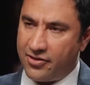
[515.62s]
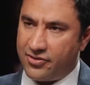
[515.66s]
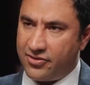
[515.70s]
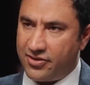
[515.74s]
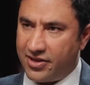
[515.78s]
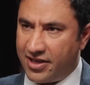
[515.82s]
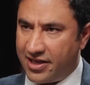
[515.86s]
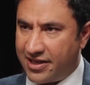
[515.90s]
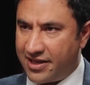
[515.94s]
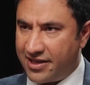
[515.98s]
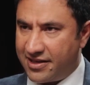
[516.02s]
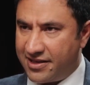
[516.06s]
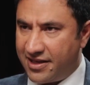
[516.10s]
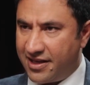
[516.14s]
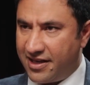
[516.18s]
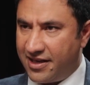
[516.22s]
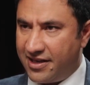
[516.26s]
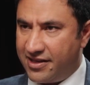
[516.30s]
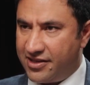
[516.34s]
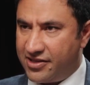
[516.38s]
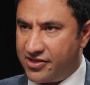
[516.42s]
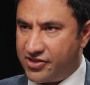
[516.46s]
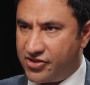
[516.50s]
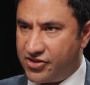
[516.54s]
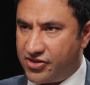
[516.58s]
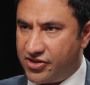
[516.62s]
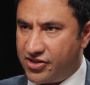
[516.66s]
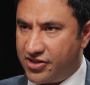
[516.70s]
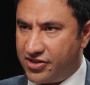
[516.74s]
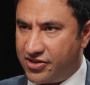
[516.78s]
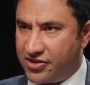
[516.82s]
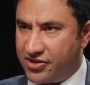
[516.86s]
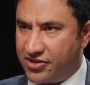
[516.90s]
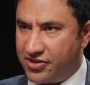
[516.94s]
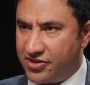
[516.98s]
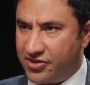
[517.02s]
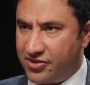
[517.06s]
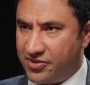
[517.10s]
do they get the energy
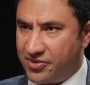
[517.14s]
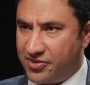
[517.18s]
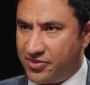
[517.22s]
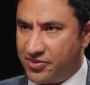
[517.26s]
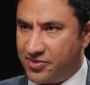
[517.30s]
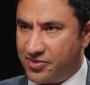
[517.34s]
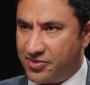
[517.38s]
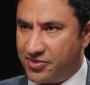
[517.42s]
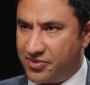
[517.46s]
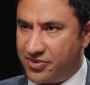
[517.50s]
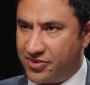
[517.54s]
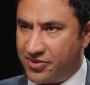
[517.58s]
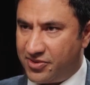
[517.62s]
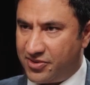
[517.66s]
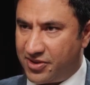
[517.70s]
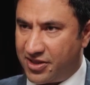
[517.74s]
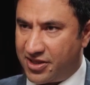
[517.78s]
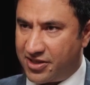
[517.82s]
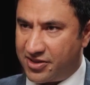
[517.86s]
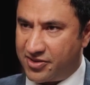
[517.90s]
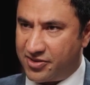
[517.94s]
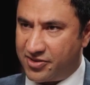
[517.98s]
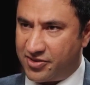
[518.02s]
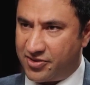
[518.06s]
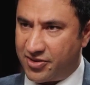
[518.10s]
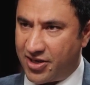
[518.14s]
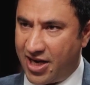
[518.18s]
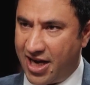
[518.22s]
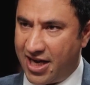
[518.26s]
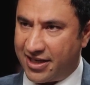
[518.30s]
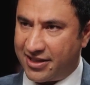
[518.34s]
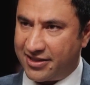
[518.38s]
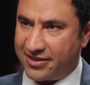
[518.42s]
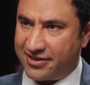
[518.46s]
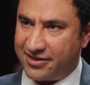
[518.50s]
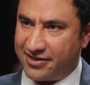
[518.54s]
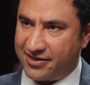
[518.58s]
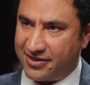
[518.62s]
to
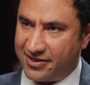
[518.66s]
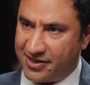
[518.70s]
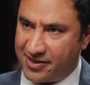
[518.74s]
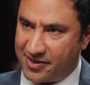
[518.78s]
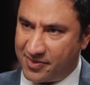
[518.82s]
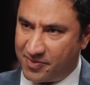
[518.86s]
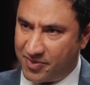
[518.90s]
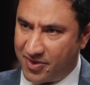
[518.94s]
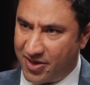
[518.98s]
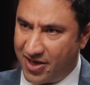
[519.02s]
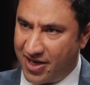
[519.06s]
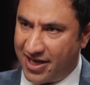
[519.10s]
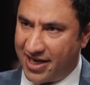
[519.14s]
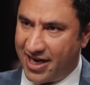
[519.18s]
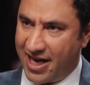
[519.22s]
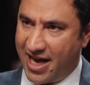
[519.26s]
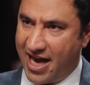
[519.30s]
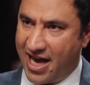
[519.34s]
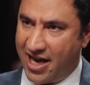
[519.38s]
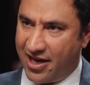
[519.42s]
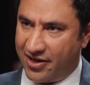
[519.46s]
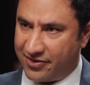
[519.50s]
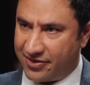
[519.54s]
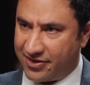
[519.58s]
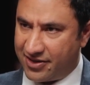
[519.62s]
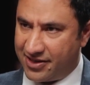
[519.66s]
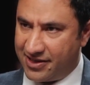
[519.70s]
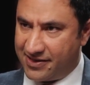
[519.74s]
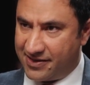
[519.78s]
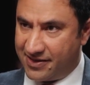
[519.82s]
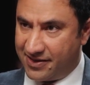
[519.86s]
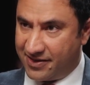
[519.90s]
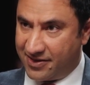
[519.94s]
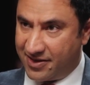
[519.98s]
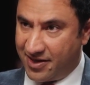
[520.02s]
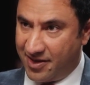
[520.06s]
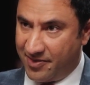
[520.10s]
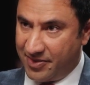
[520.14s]
extract this brine out? Is
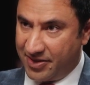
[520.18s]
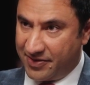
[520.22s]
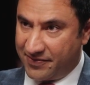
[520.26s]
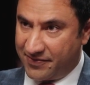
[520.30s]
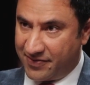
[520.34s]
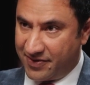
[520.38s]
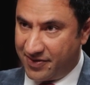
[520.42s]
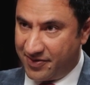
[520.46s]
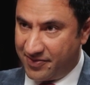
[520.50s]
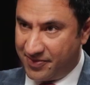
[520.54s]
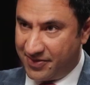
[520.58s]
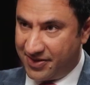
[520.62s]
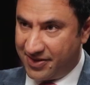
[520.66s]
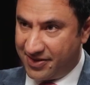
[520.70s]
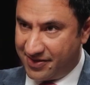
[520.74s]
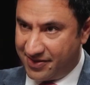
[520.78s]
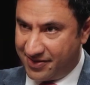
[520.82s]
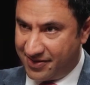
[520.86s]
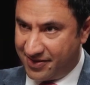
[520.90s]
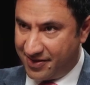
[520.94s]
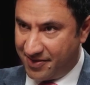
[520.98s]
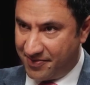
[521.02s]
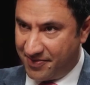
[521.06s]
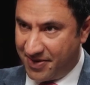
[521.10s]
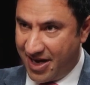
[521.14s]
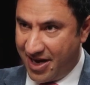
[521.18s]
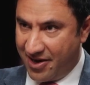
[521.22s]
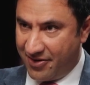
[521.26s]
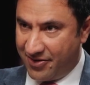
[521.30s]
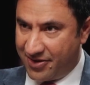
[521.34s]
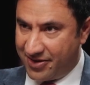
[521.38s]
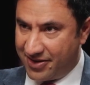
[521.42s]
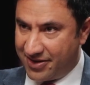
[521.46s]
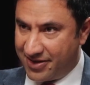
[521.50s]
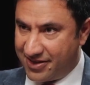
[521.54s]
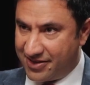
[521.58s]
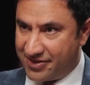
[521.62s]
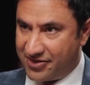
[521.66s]
it coming from the power
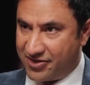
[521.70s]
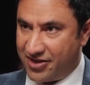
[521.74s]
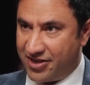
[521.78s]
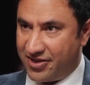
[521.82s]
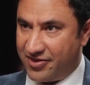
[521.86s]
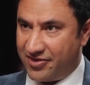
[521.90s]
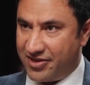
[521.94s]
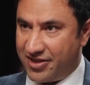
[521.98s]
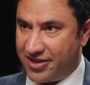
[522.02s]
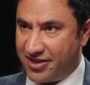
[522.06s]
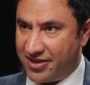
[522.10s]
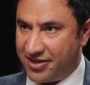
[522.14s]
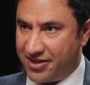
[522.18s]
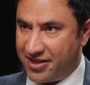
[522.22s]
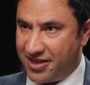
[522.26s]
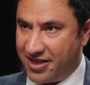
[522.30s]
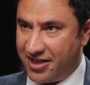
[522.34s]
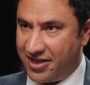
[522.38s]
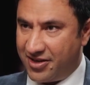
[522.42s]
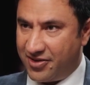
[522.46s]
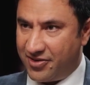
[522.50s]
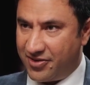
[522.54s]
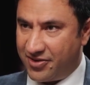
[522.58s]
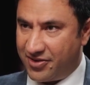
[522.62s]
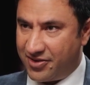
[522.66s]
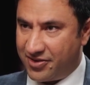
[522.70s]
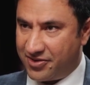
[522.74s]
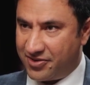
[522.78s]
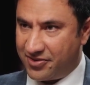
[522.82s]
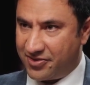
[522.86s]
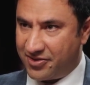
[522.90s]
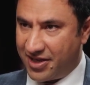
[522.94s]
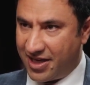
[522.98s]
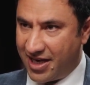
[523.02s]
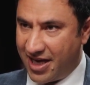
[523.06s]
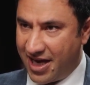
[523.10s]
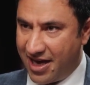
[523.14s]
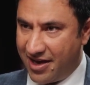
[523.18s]
that's generated there, or do
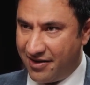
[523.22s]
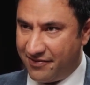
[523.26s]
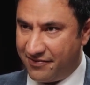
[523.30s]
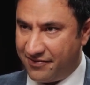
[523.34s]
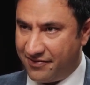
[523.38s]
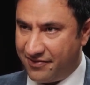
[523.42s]
they have